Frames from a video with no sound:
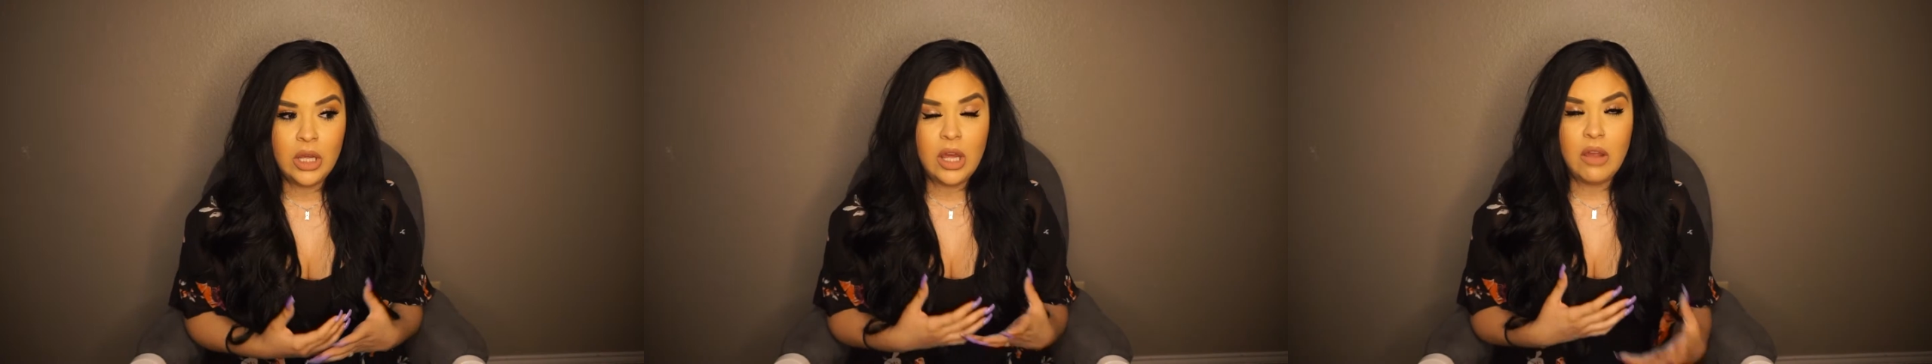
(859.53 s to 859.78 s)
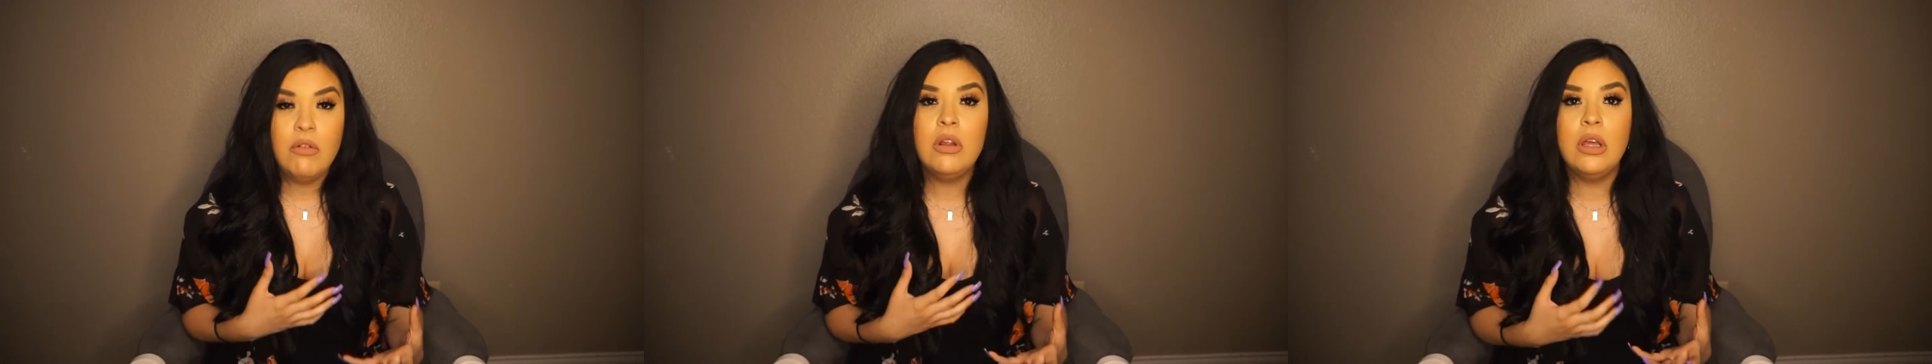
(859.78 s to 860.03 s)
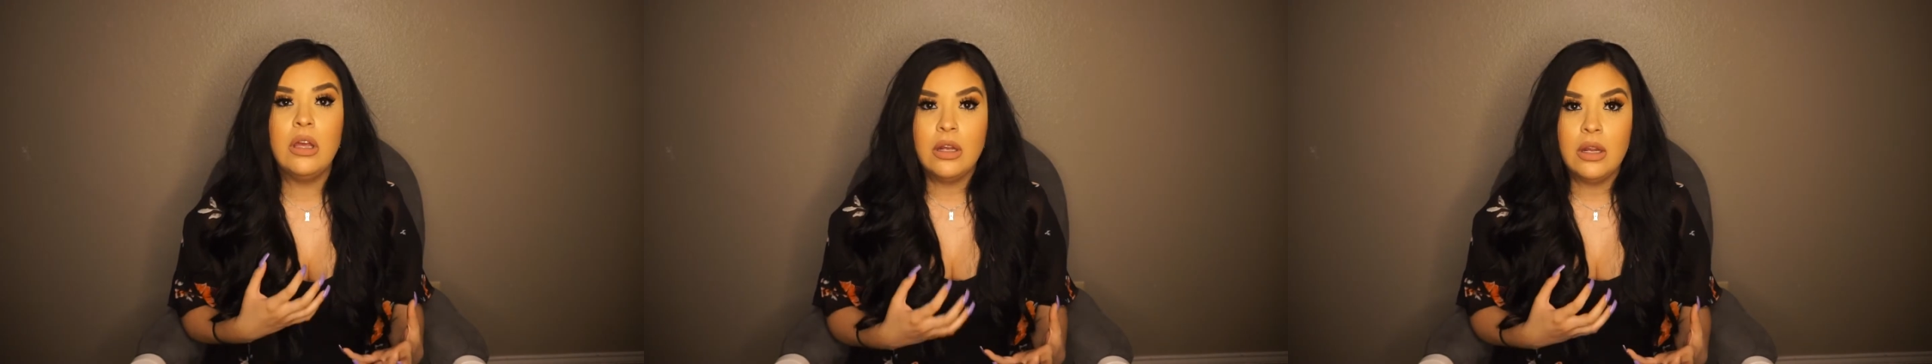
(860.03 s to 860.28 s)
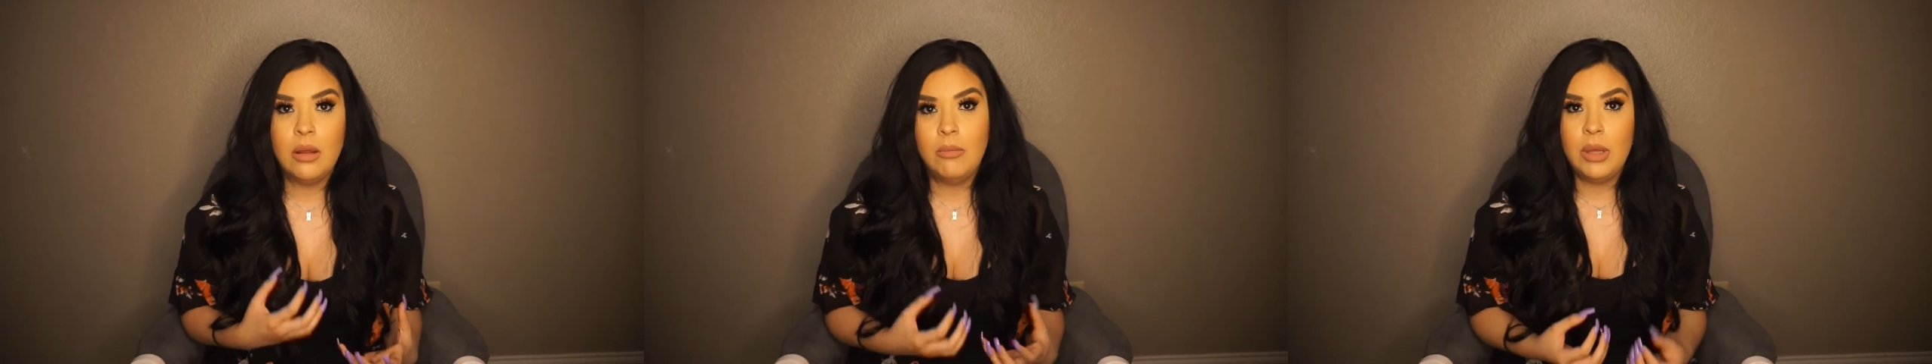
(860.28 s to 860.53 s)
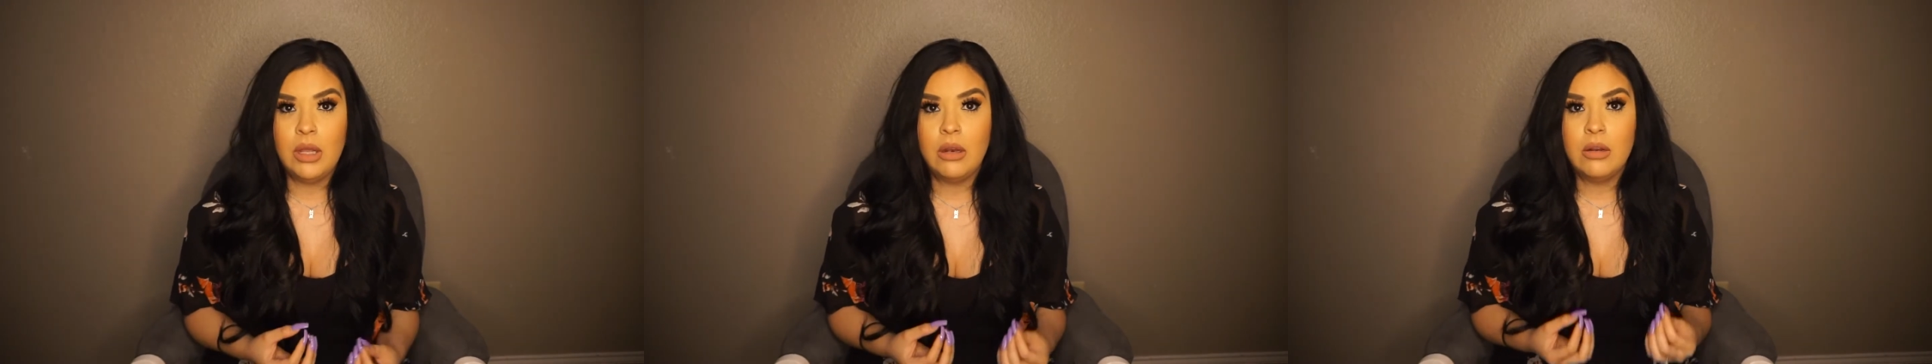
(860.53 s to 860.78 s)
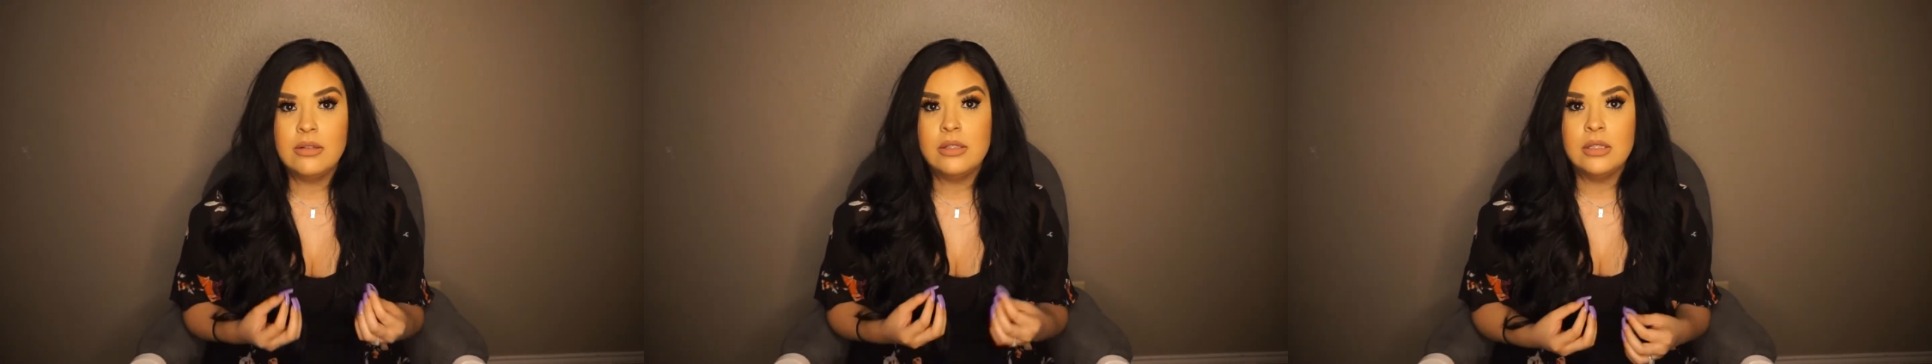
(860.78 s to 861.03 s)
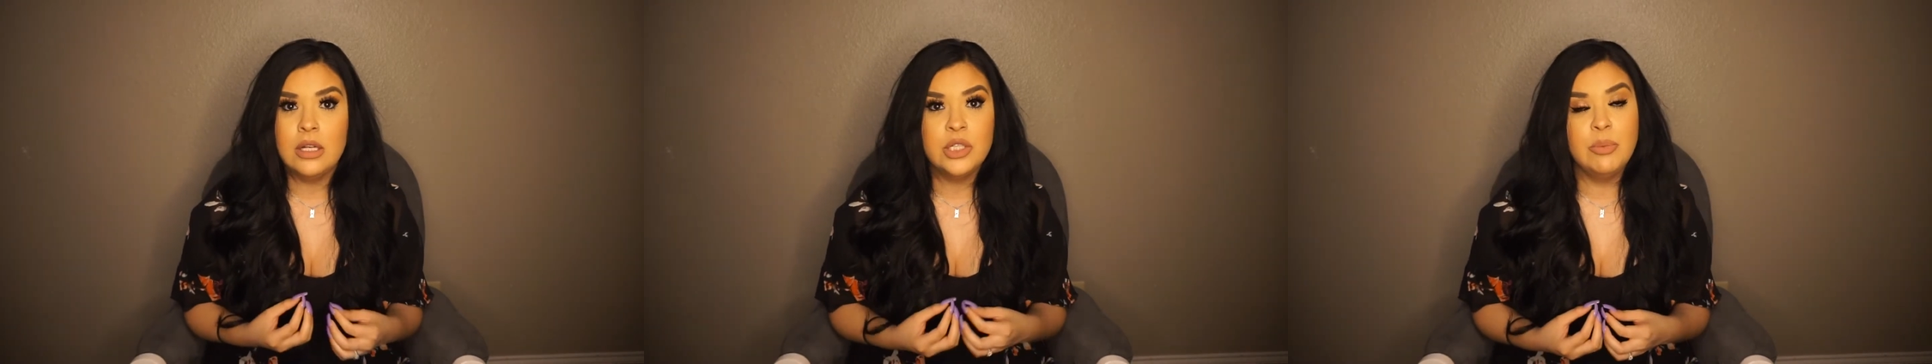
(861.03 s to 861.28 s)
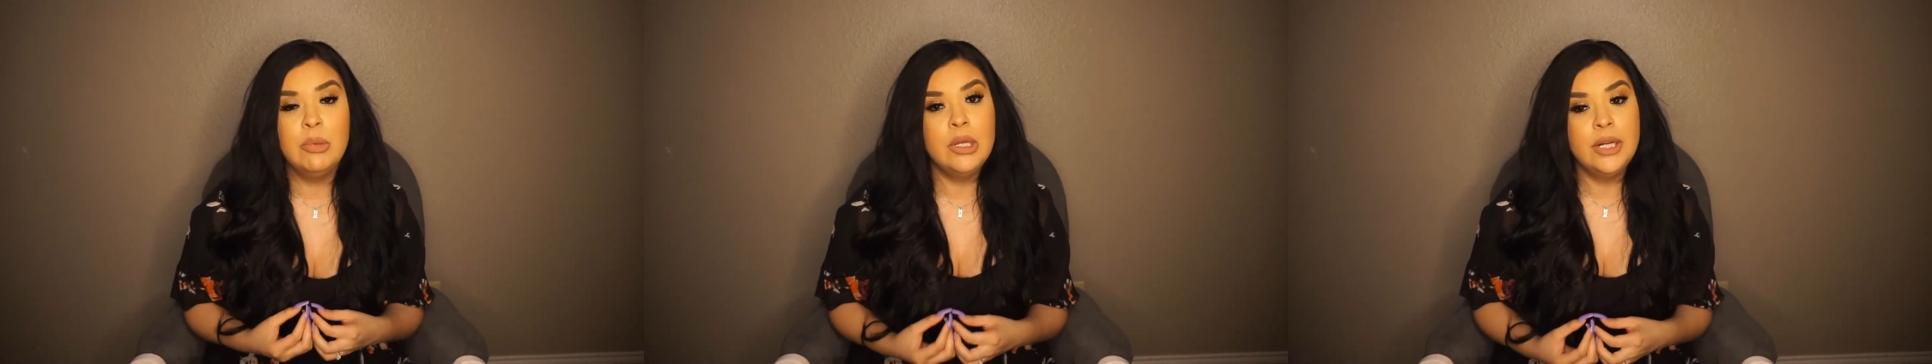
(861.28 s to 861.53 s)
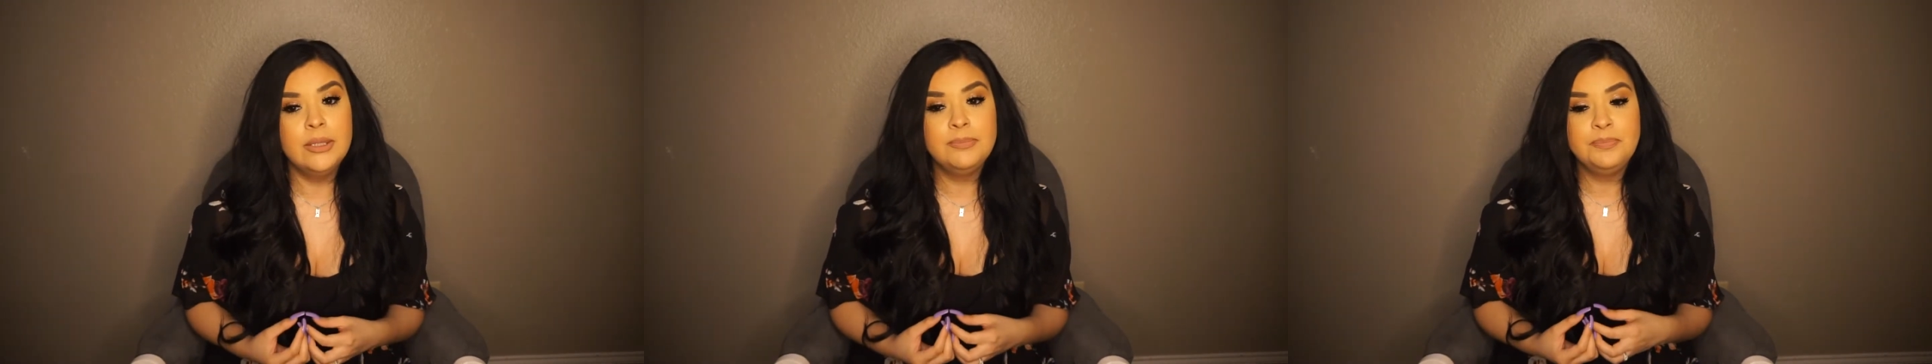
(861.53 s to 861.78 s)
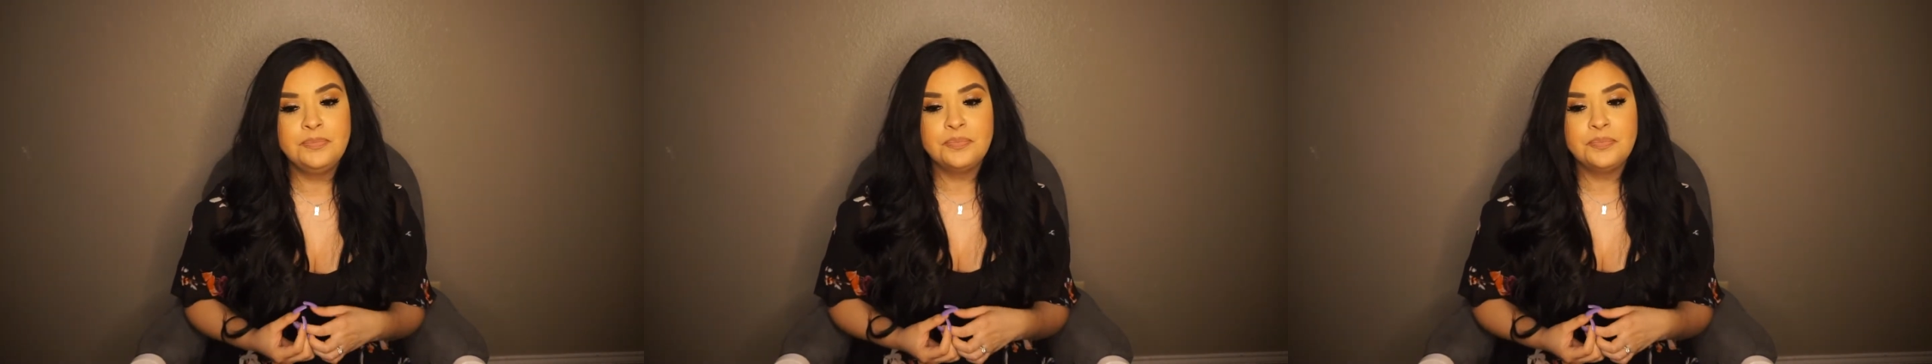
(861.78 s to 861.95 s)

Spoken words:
everything ended up being such a blur.